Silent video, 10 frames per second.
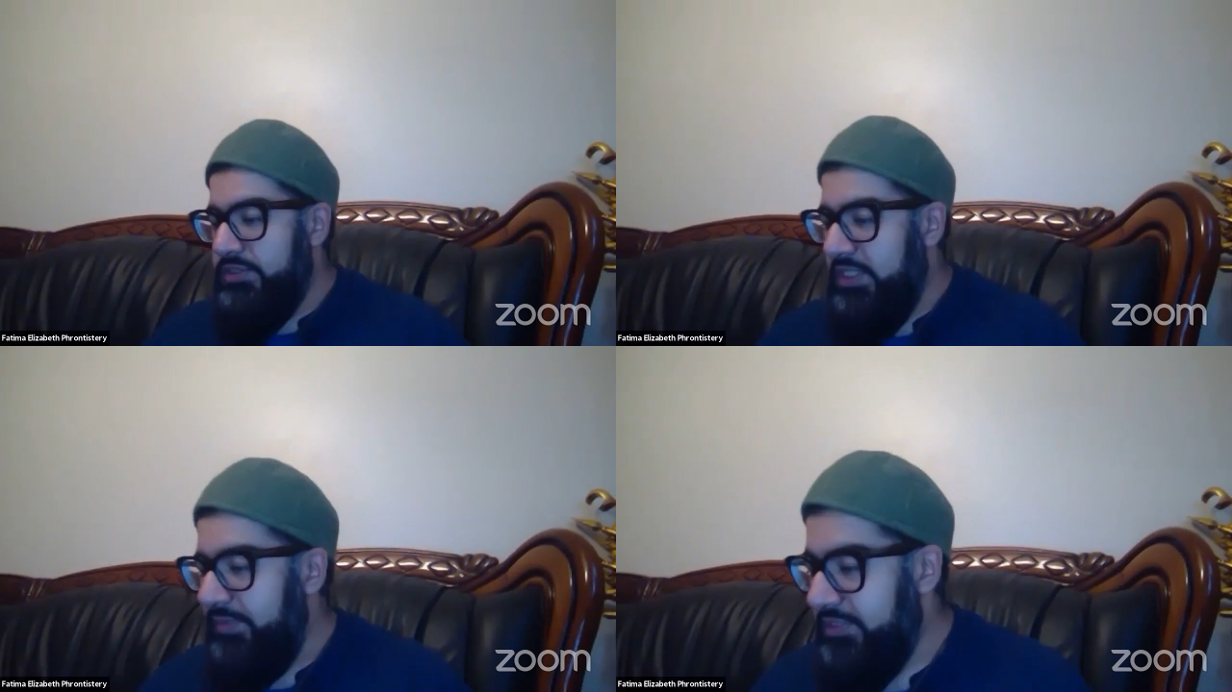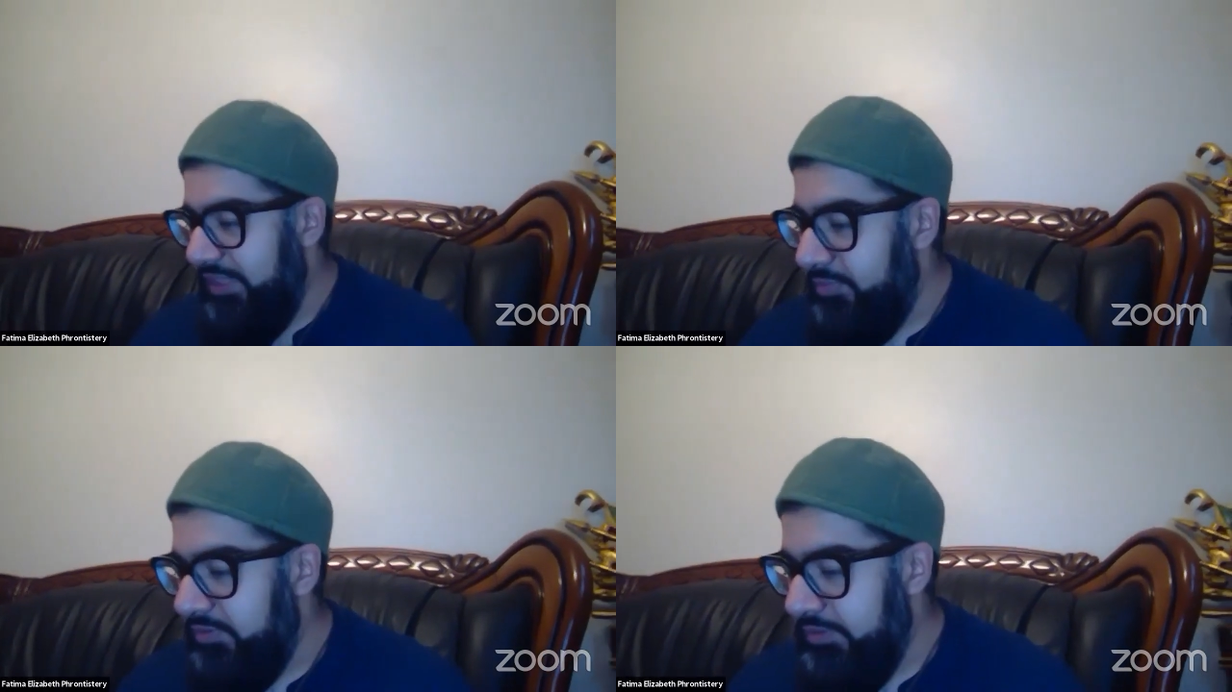
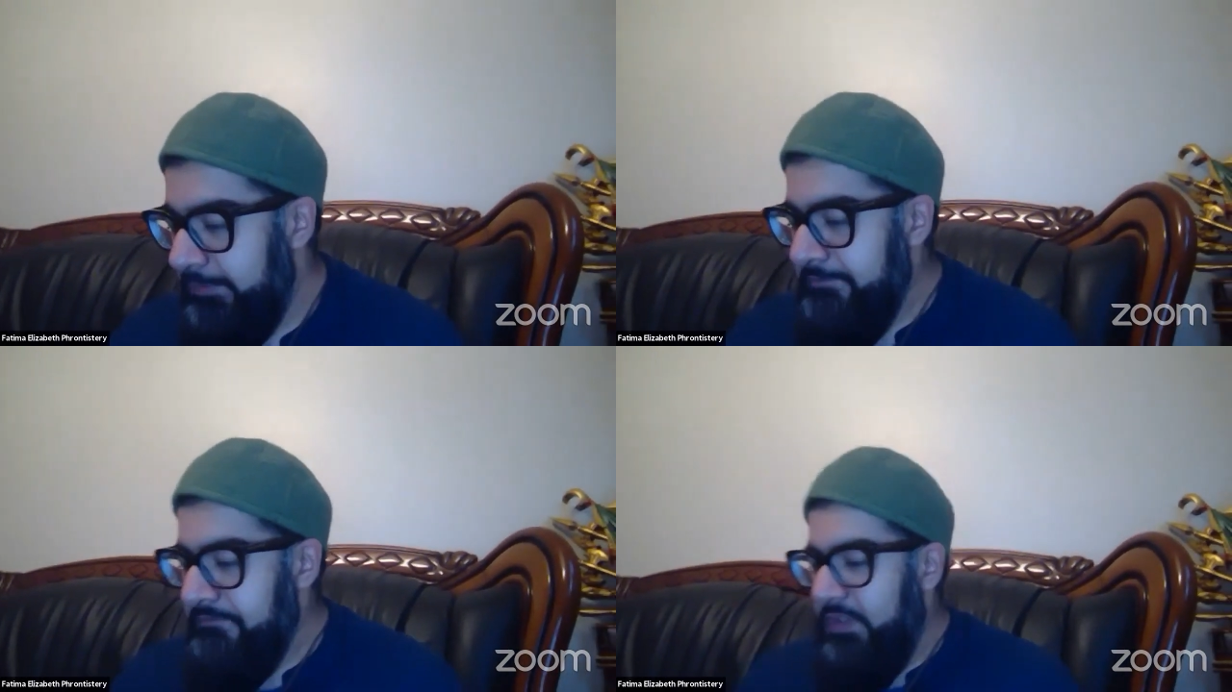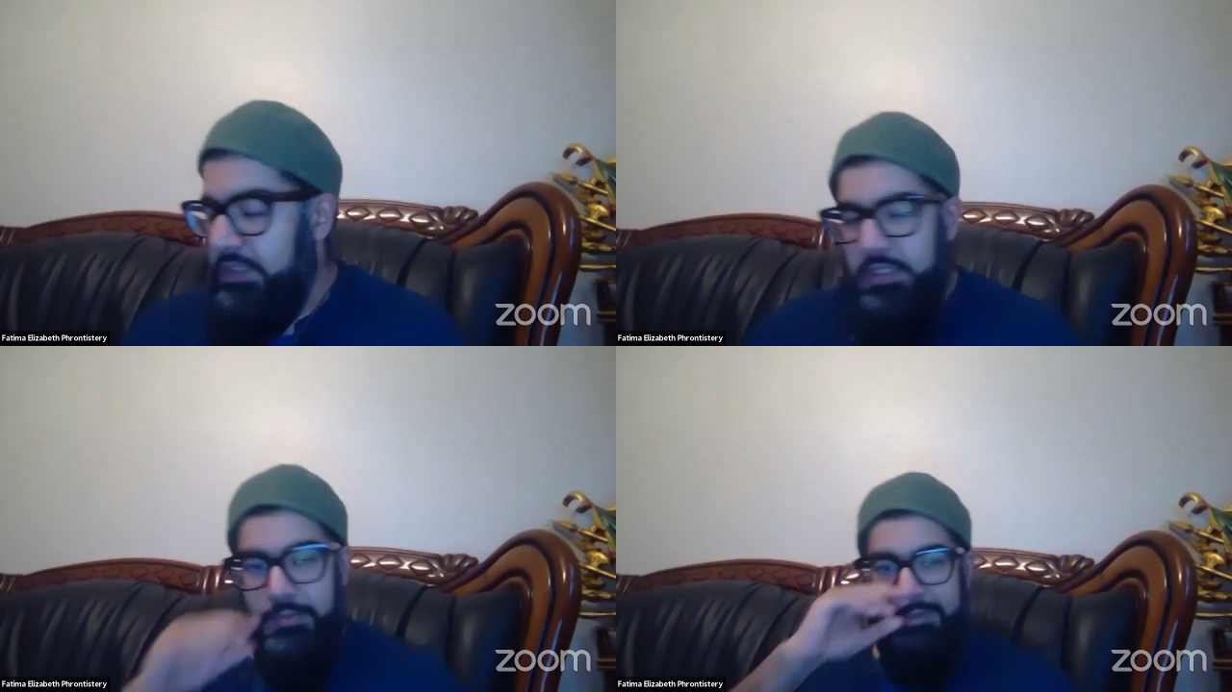timetable,
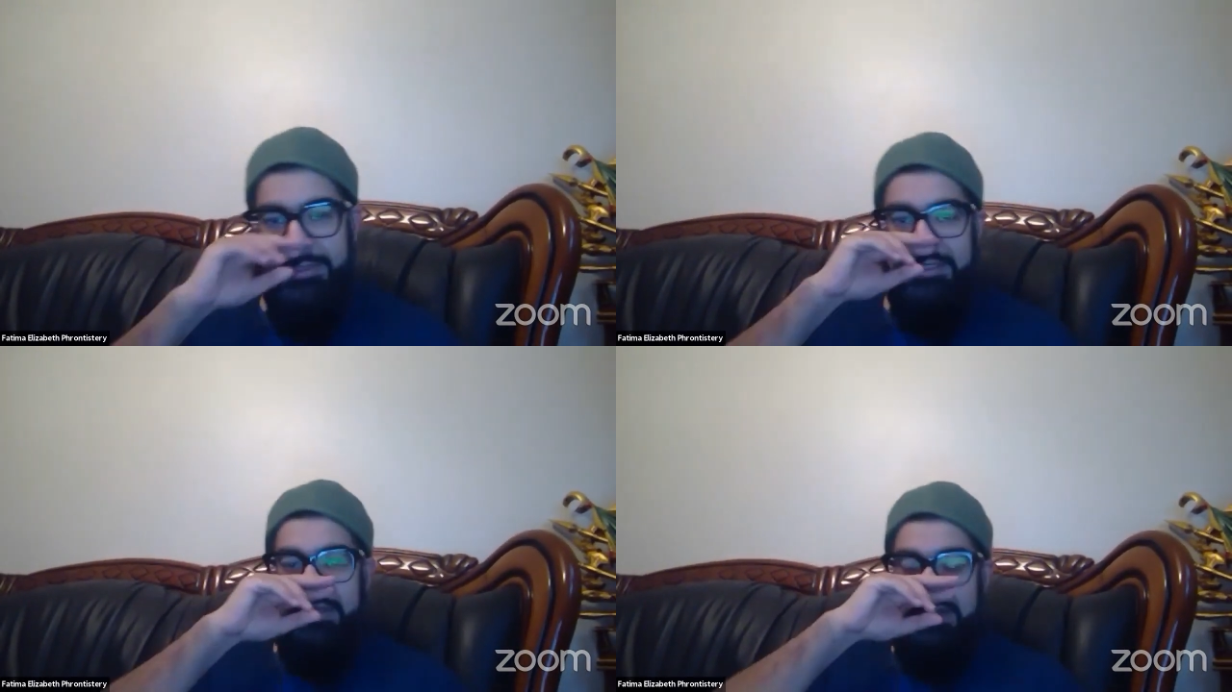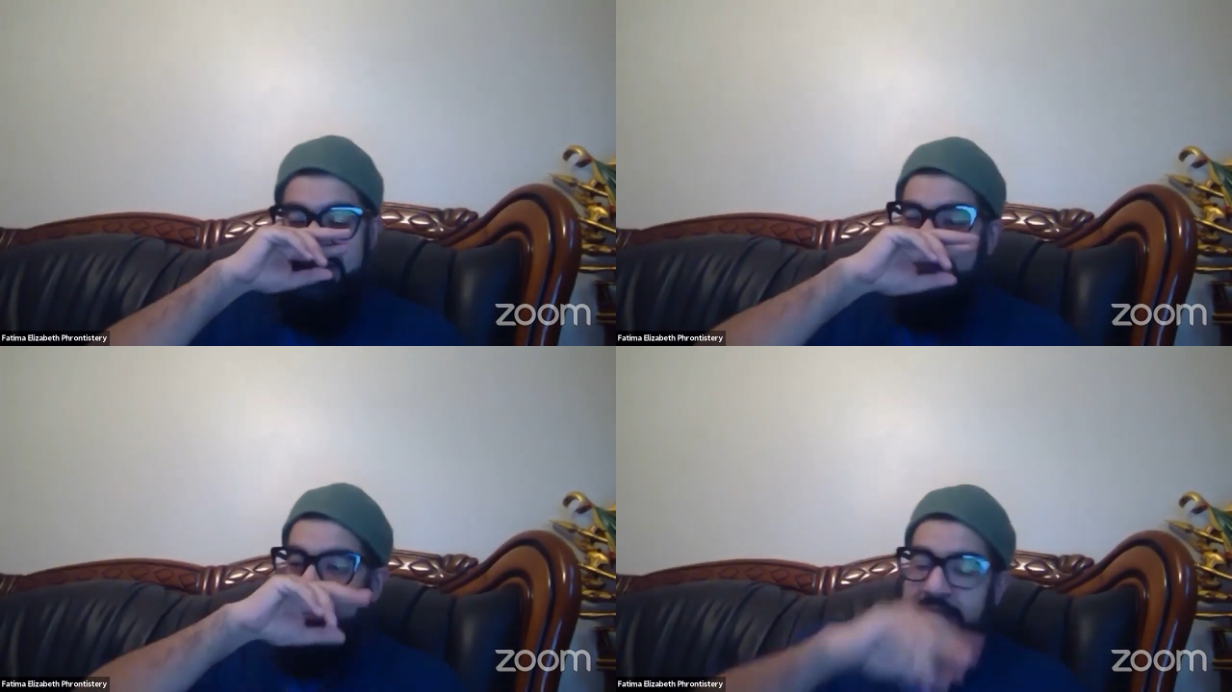I
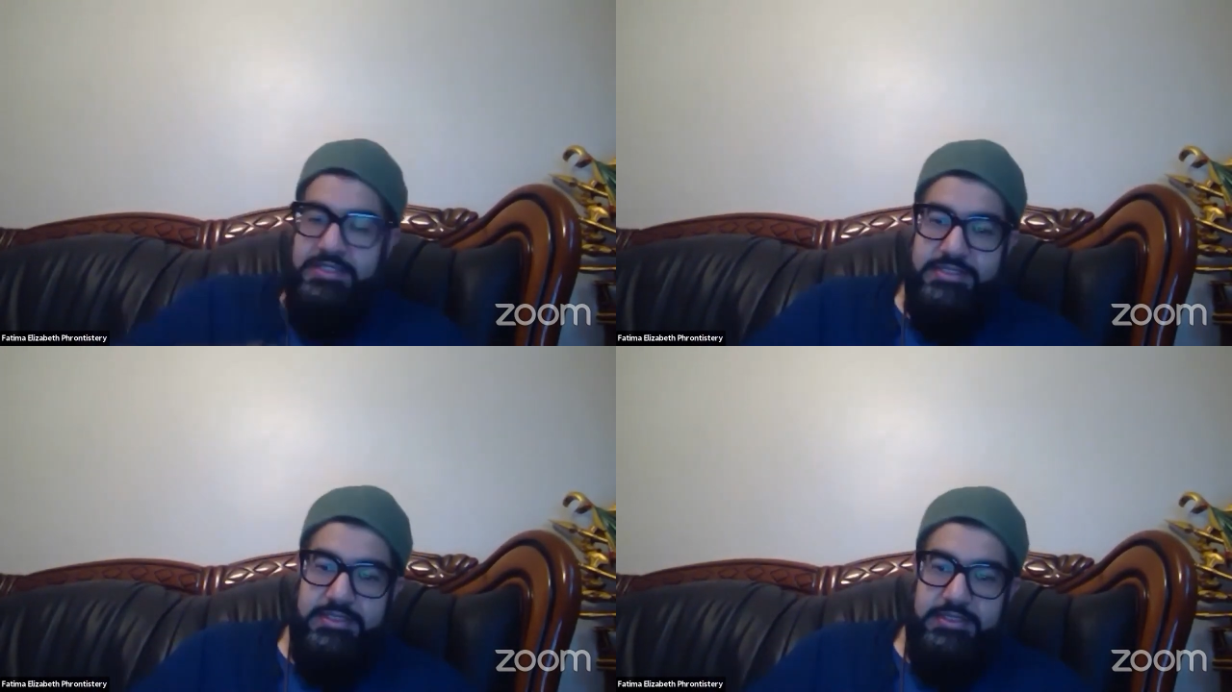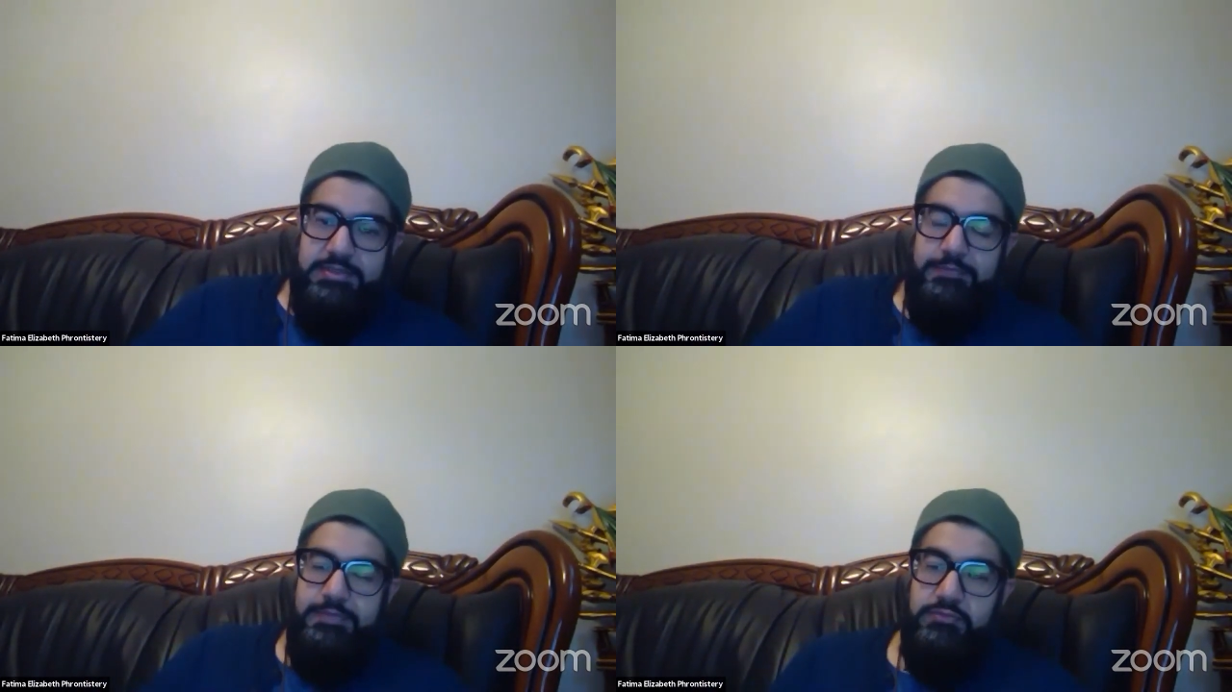didn't realize it's going
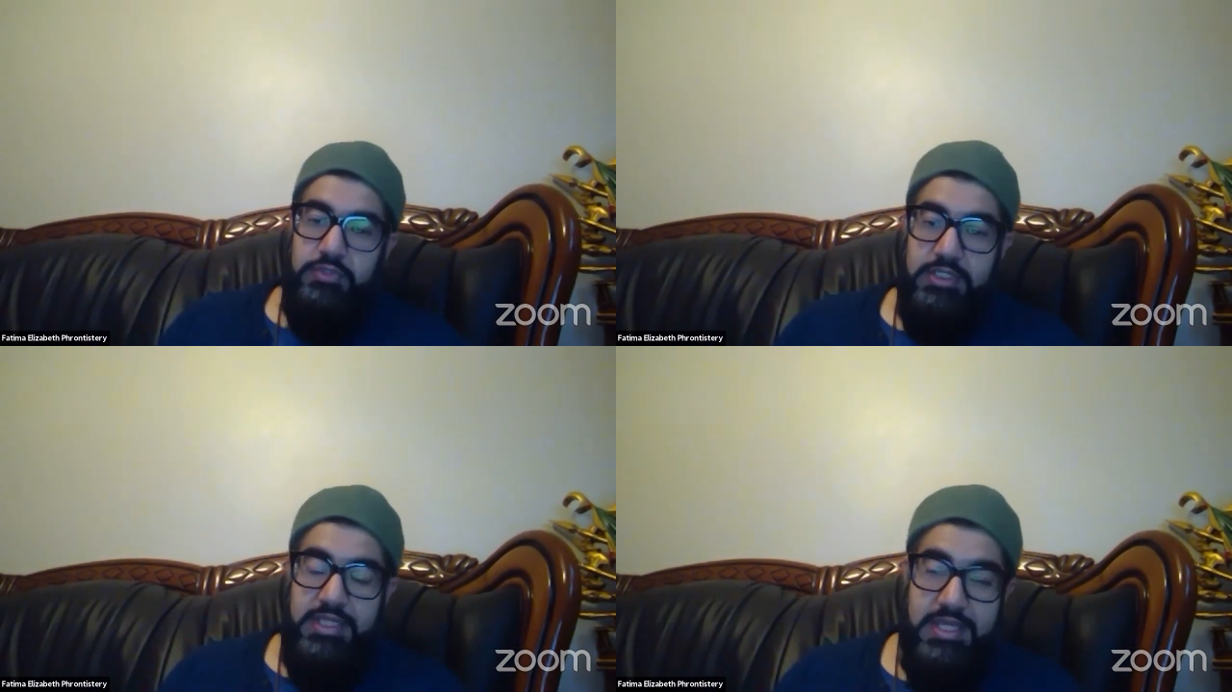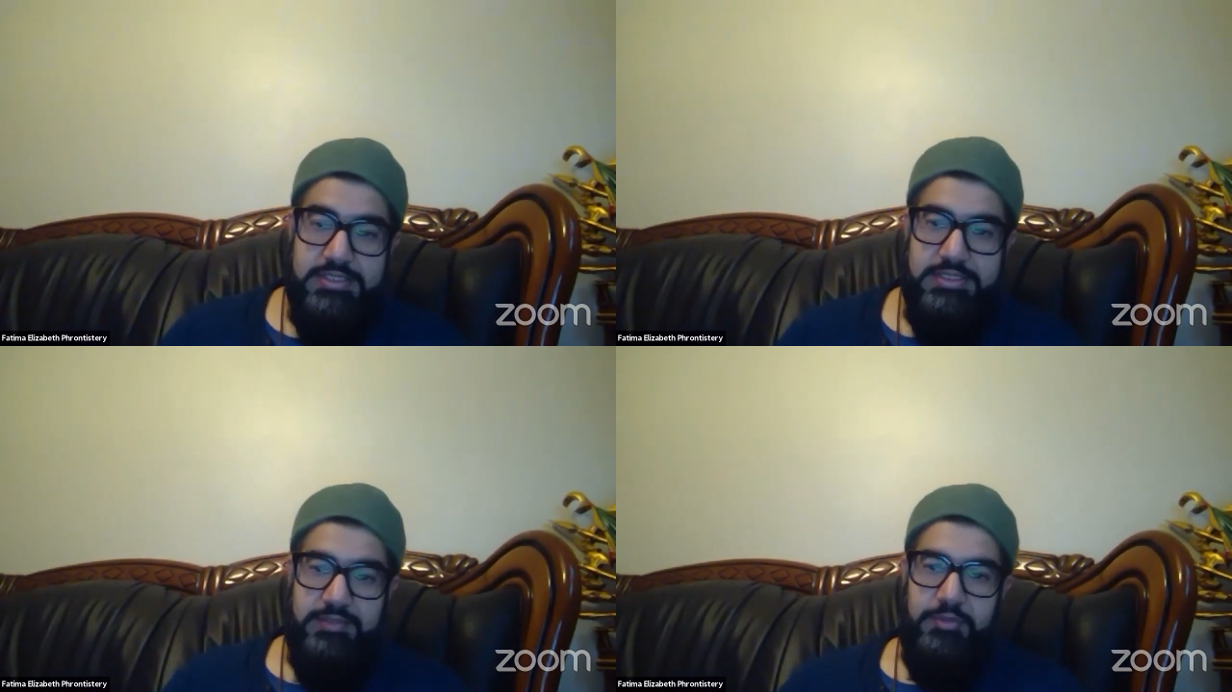to be really hectic,